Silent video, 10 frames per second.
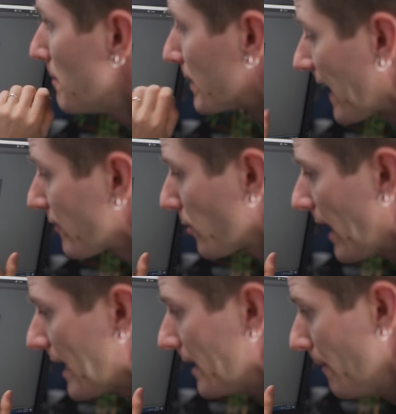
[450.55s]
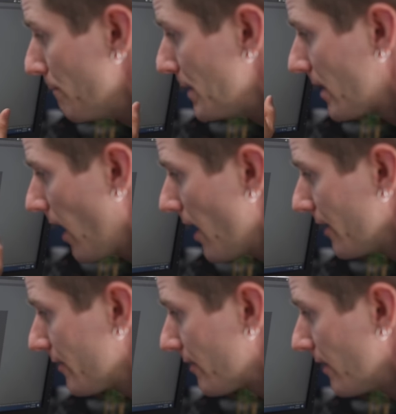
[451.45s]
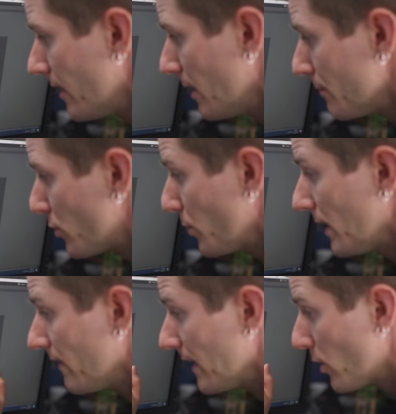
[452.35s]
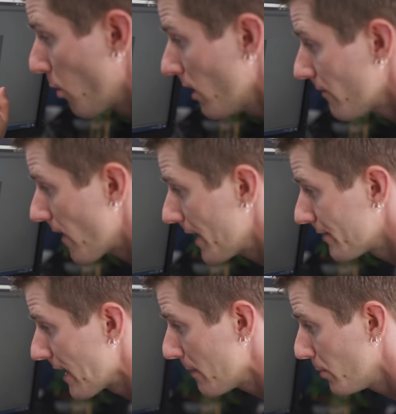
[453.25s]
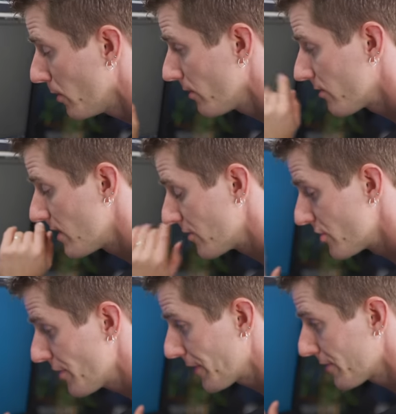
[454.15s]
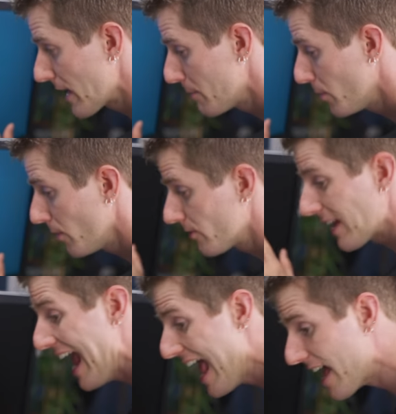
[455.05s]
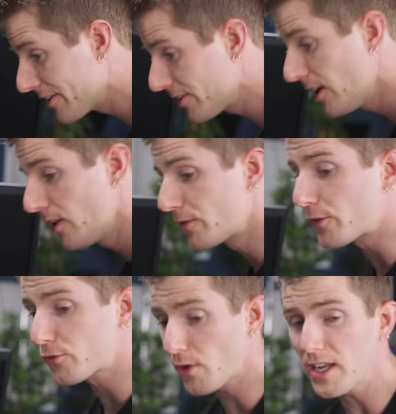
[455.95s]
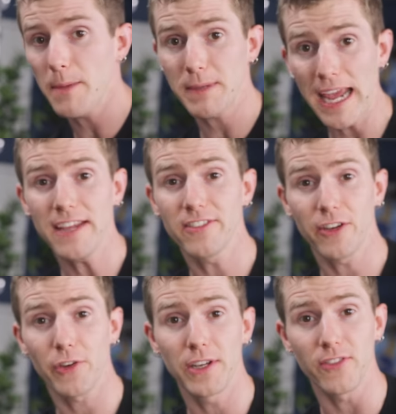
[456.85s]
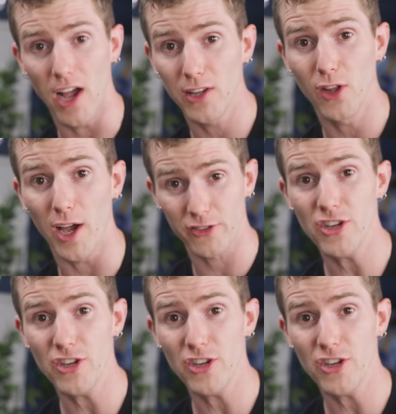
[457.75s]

but that's okay because between the qualifying samples, the engineering samples, and the straight up K-series unlocked